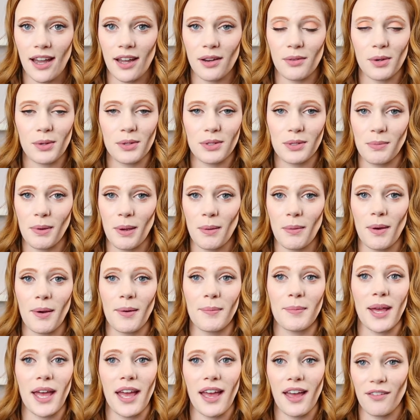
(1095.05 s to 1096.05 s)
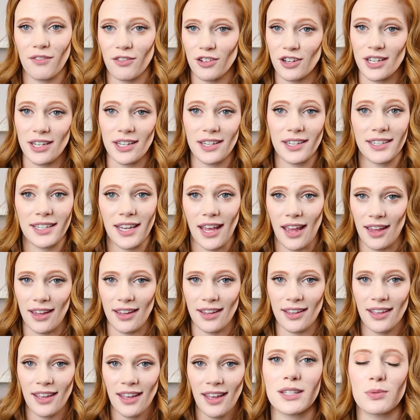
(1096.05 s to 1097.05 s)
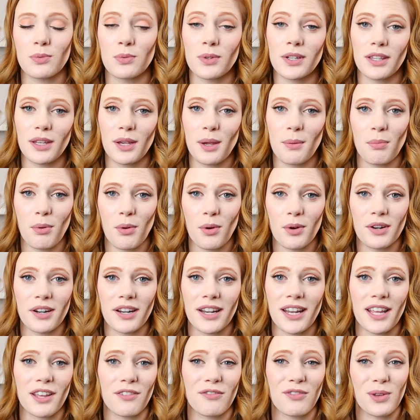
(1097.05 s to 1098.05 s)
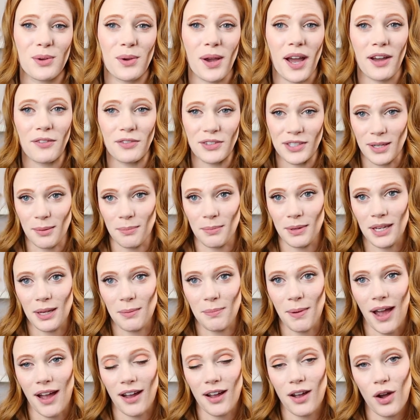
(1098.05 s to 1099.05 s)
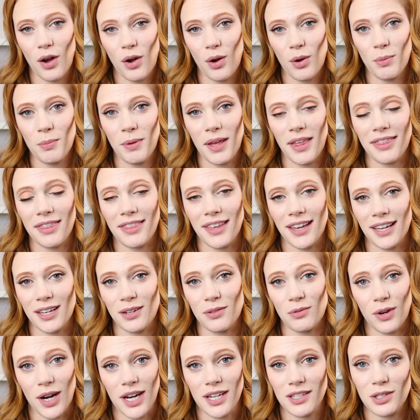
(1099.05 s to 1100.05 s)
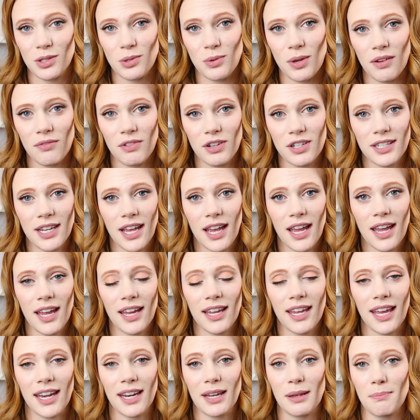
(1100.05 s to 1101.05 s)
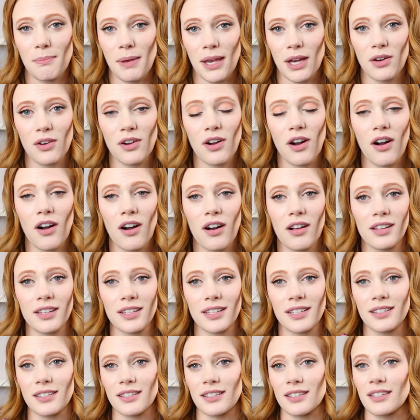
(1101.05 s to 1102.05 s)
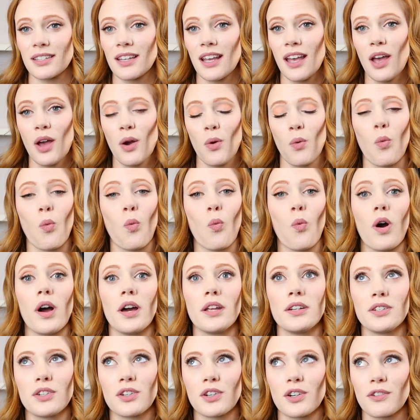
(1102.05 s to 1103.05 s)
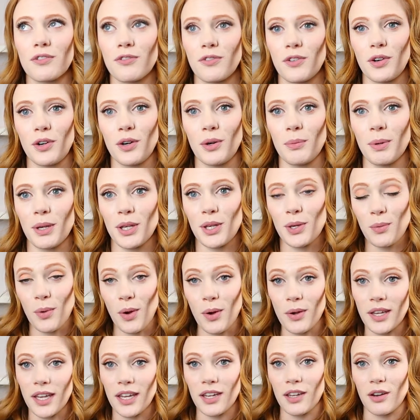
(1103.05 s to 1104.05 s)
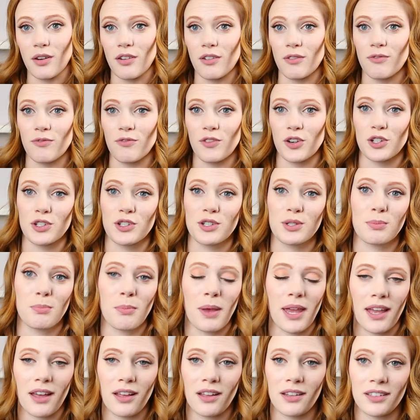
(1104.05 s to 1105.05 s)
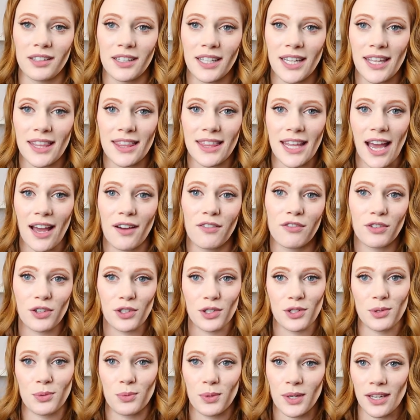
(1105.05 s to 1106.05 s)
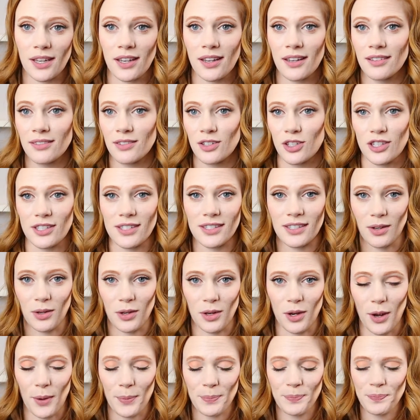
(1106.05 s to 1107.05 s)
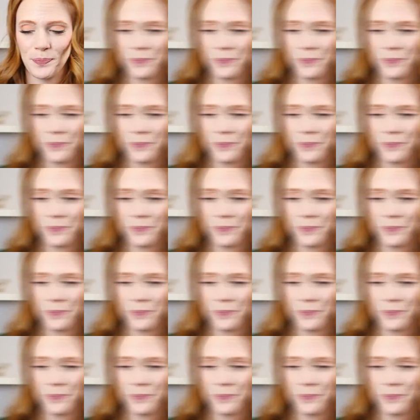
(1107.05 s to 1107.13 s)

I wrote to my mom every day. It's really important if you have somebody back home that can write to you every day. Getting mail call is wonderful, but you won't get your first mail in that first week, just so you know.